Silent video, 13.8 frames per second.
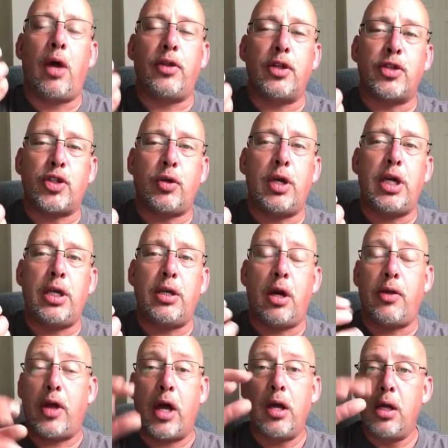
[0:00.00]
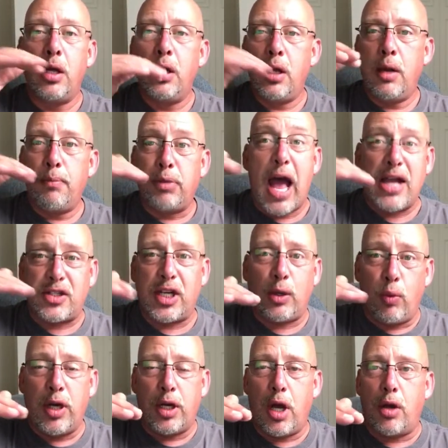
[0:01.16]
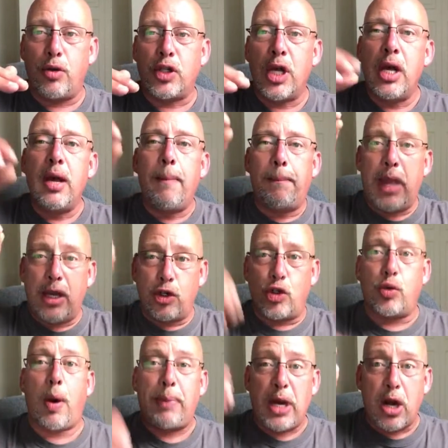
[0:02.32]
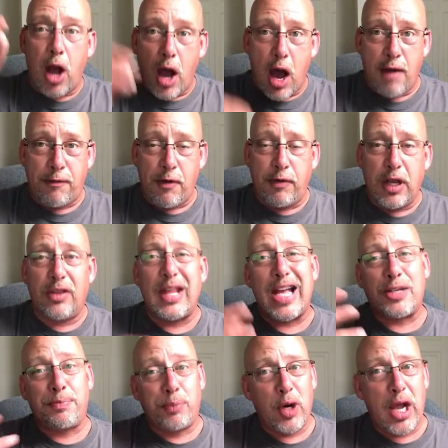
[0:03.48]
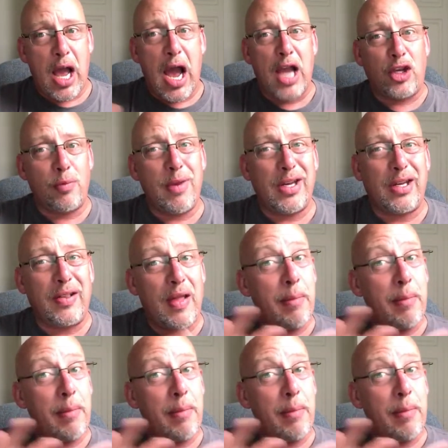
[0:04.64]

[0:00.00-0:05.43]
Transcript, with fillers: on the screen or the plastic windows, and dripping off of it, that's pretty high humidity.